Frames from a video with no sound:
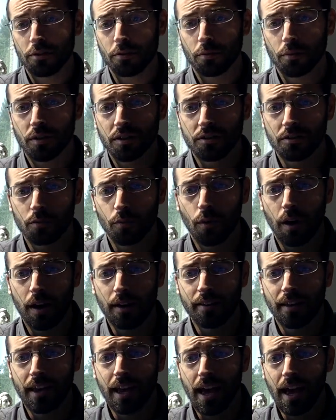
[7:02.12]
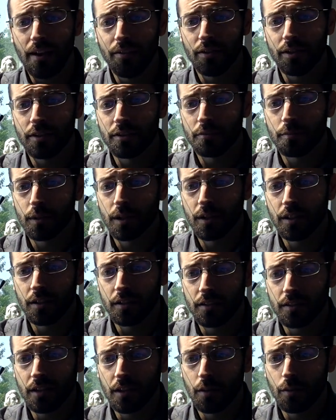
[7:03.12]
the reason why they have it, is
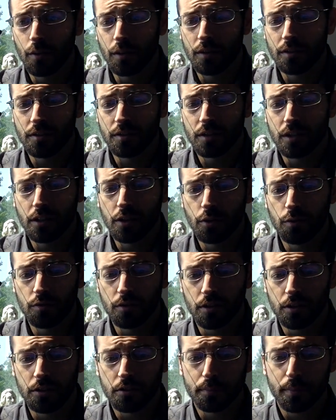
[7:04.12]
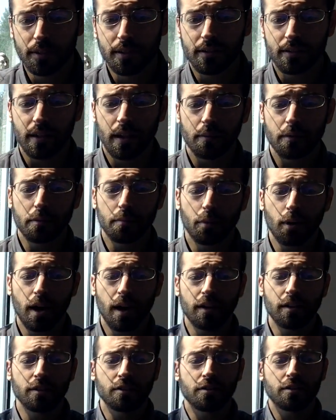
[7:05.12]
because they want to see who's gonna spend the time to
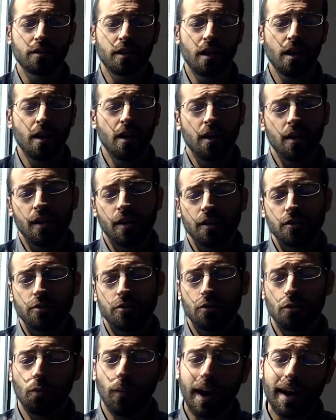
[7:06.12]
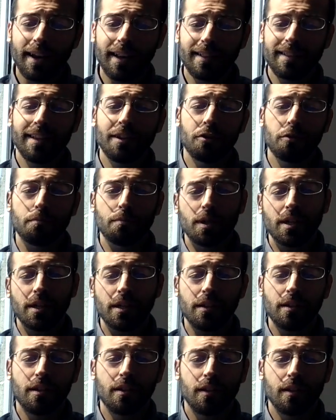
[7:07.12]
practice. So right at letter
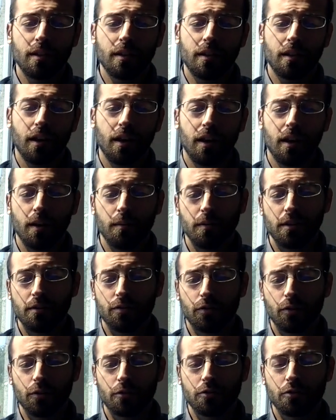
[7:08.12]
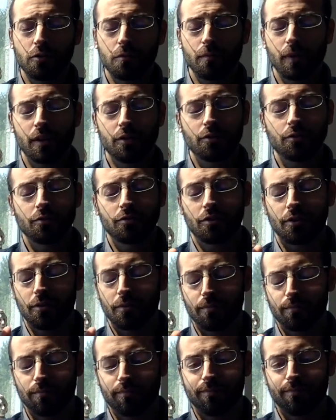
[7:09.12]
B, these first two measures
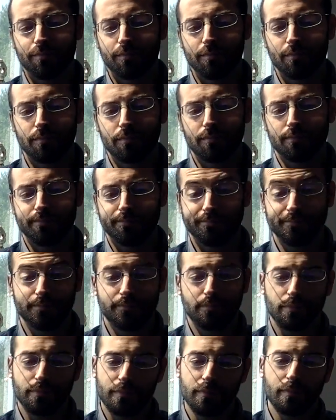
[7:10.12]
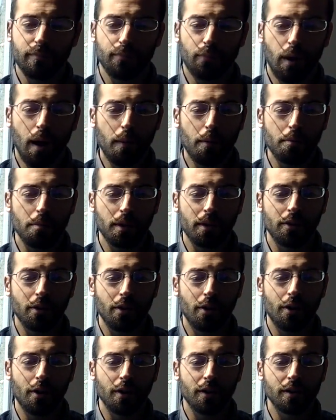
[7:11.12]
are probably the
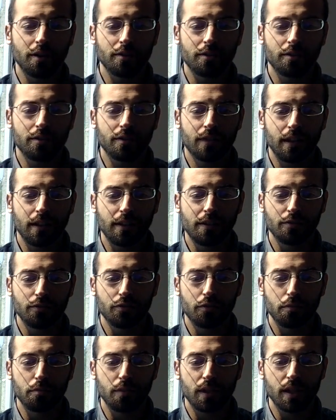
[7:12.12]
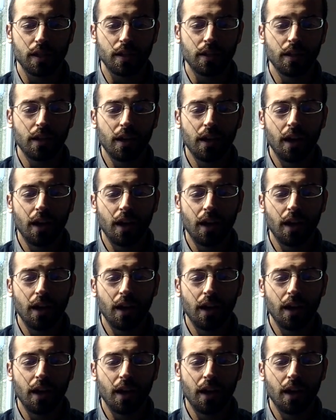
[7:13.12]
hardest, at least for me.